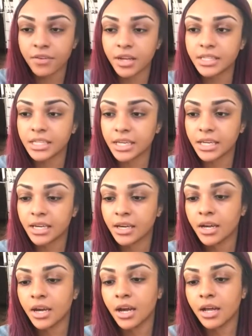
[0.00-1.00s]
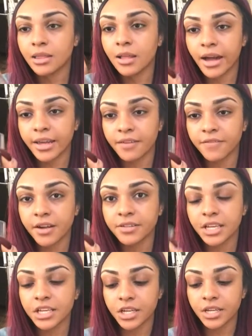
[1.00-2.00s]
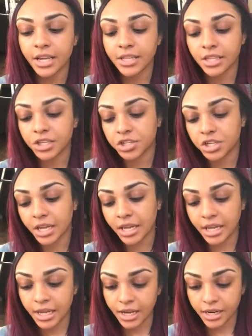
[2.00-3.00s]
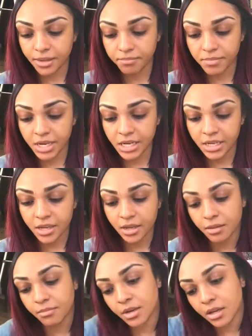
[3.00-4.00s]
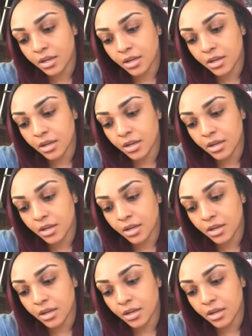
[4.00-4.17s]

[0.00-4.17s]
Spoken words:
Von D Locket Foundation in the shade Medium